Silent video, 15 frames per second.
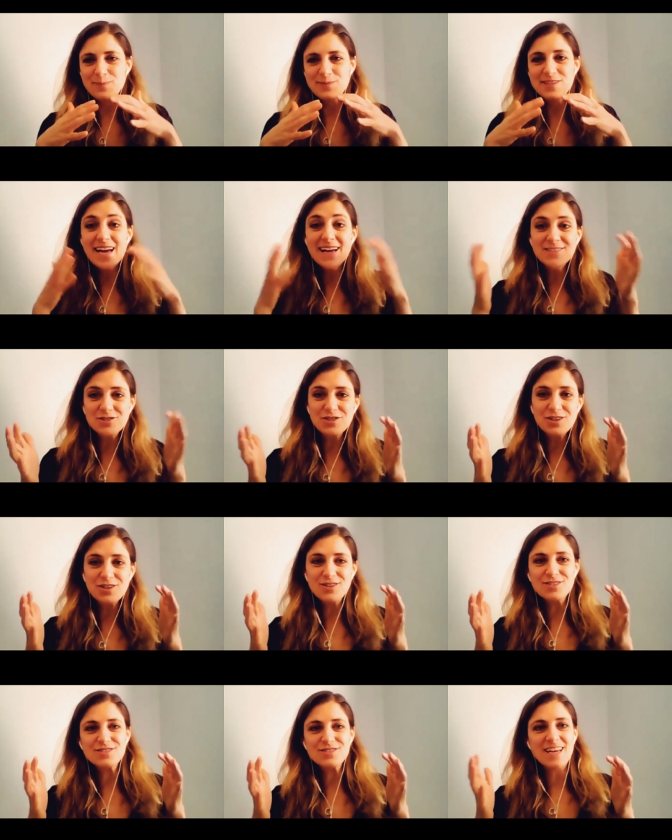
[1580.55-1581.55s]
10
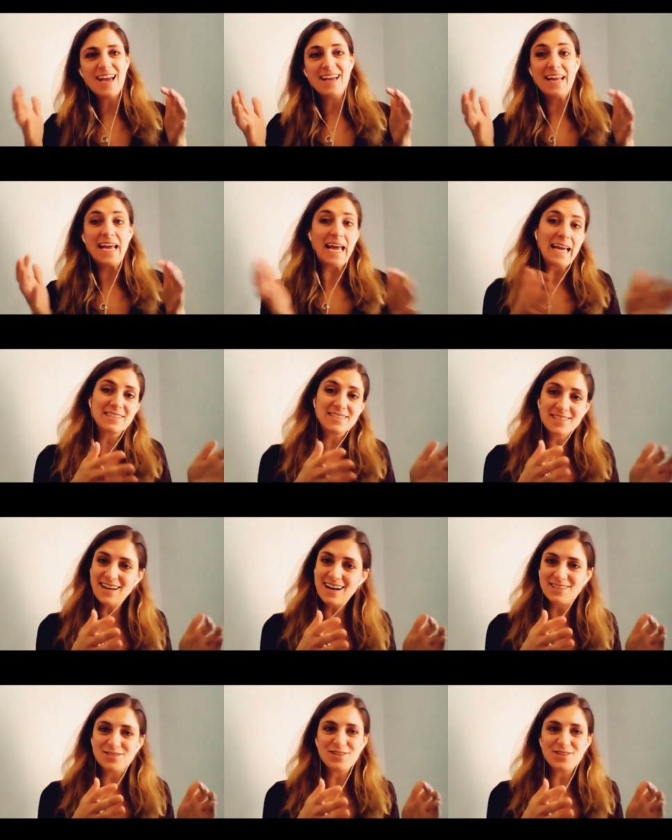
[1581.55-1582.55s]
shows and 8
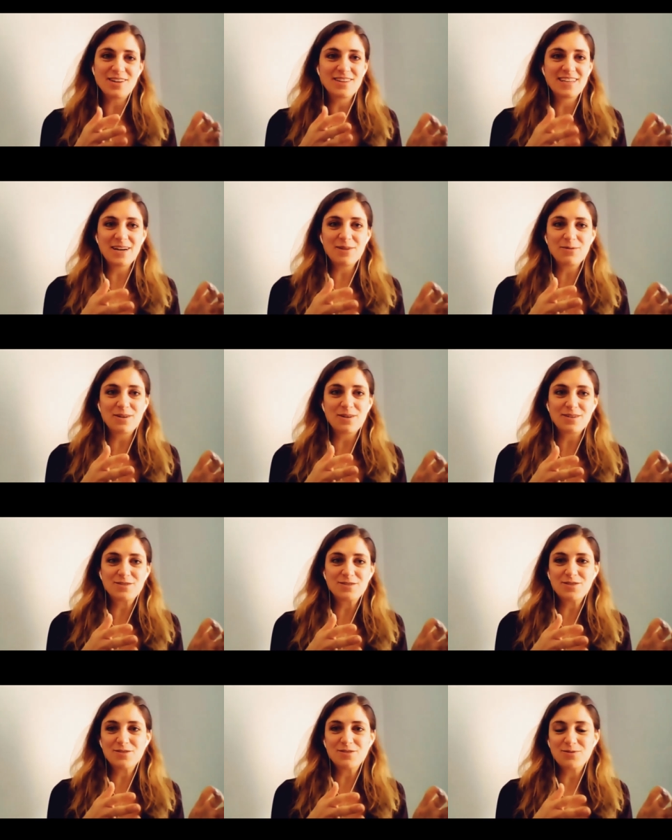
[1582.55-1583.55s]
slots on the network.
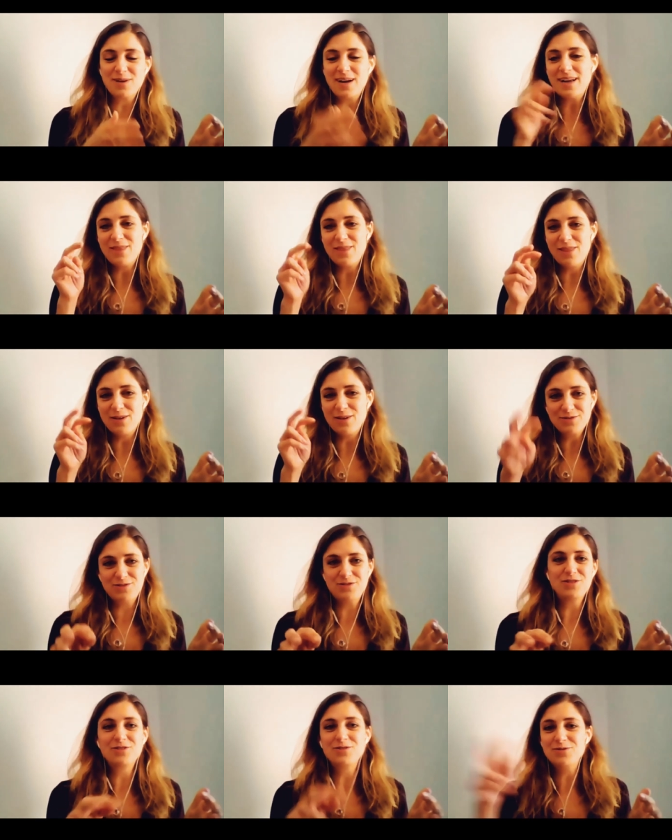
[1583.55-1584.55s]
So great, those
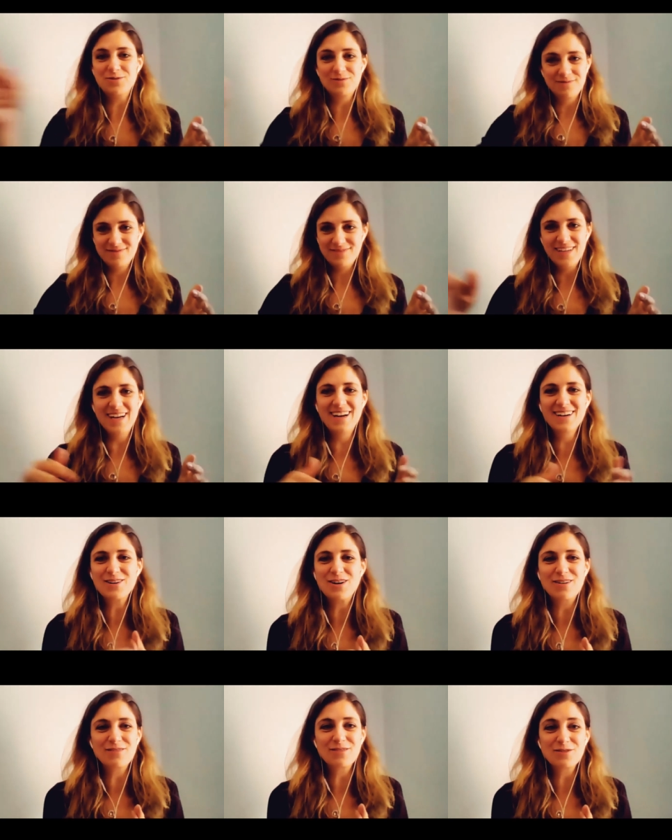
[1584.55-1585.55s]
two
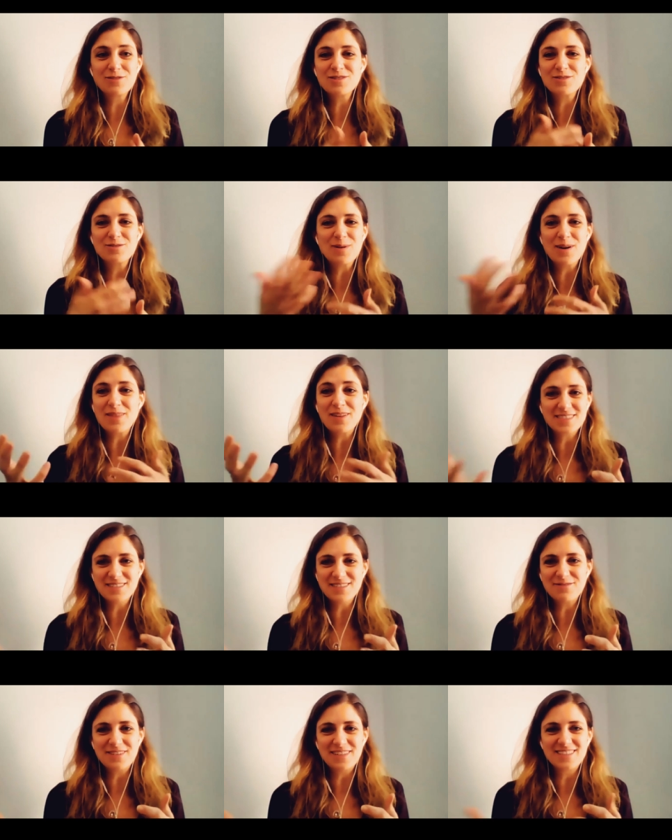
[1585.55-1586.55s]
go over to Hulu where there's
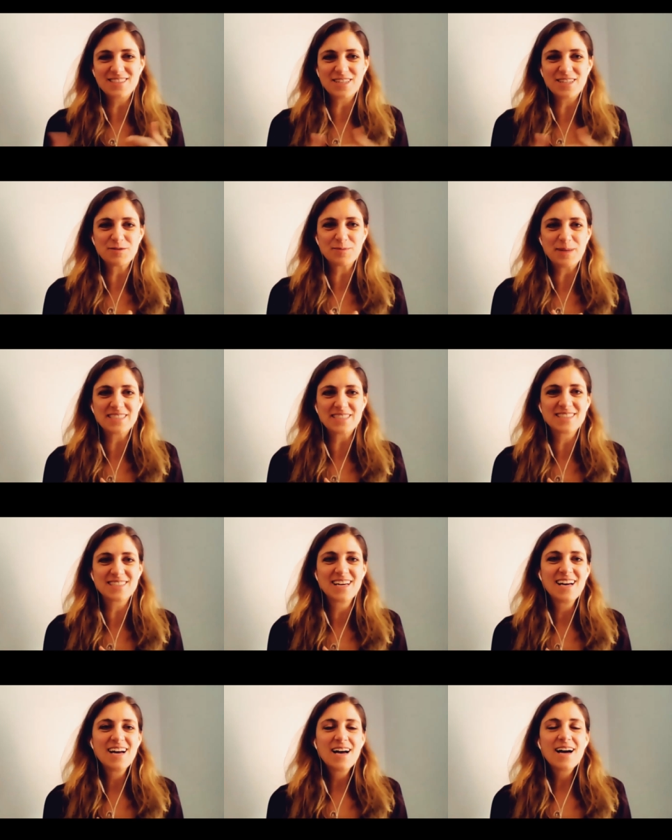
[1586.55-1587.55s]
infinite shelf space.
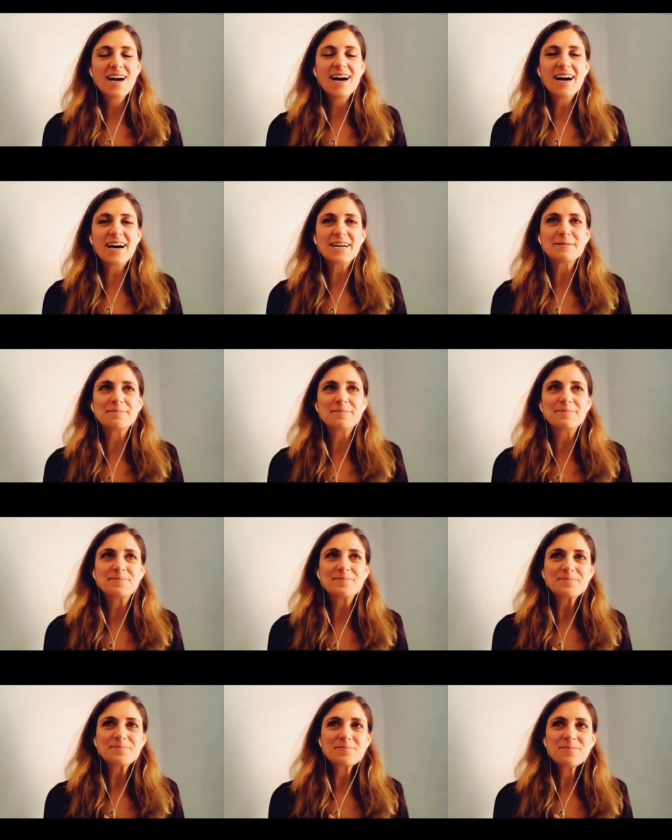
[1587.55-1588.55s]

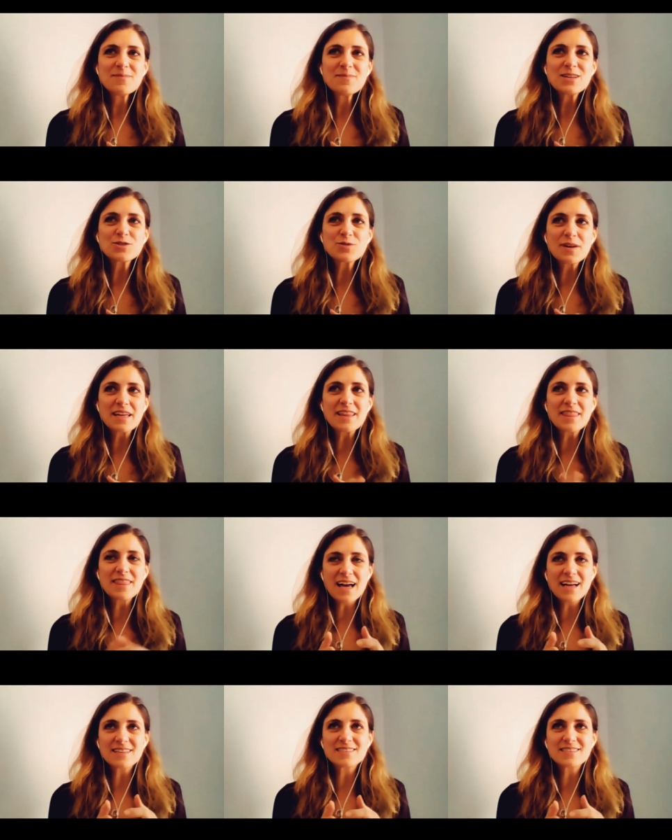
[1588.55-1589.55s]
So I think
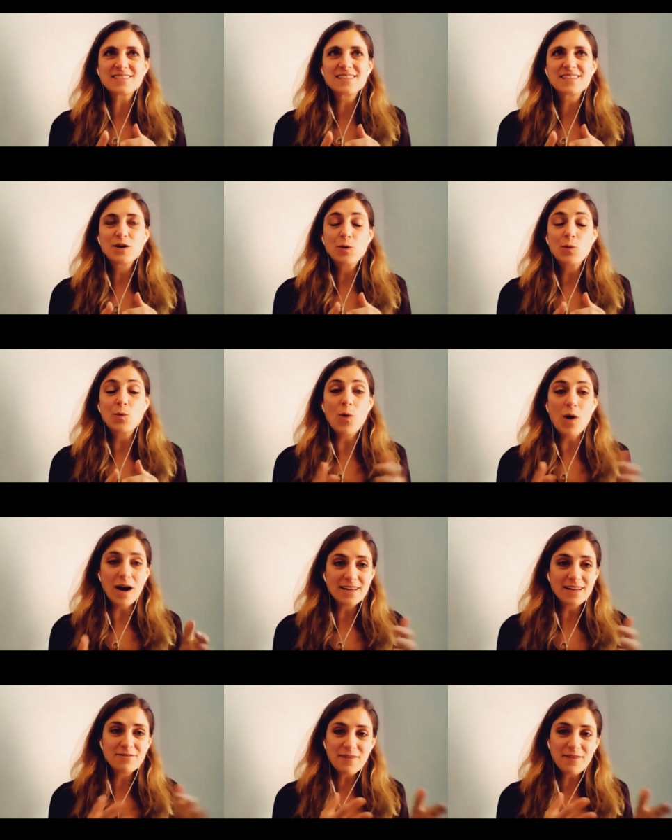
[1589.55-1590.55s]
that's
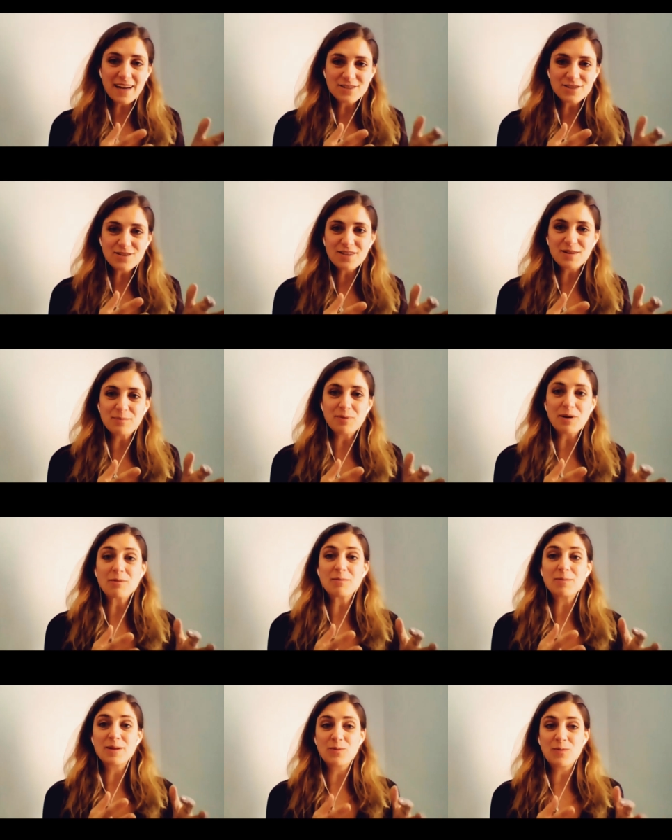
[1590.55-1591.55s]
one factor that
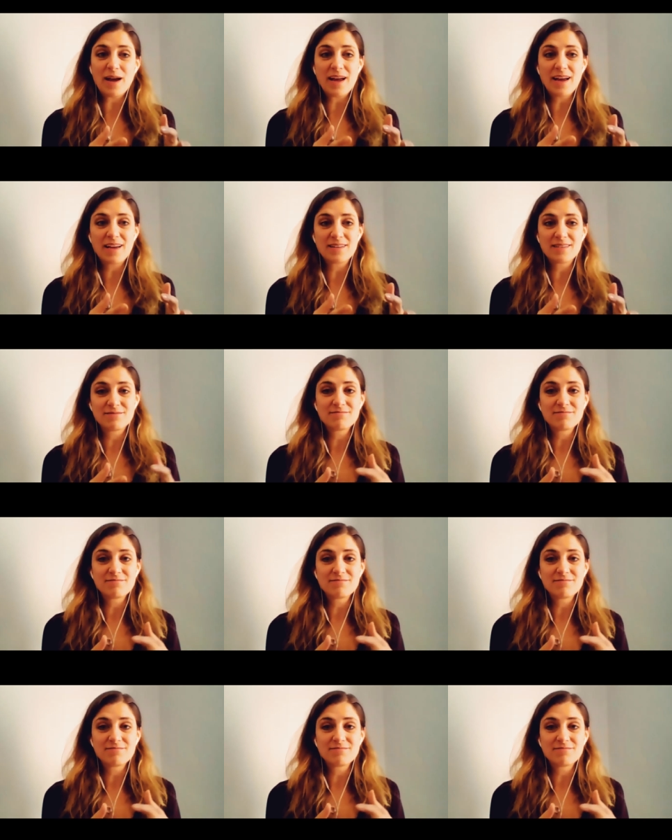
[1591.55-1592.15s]
probably weighed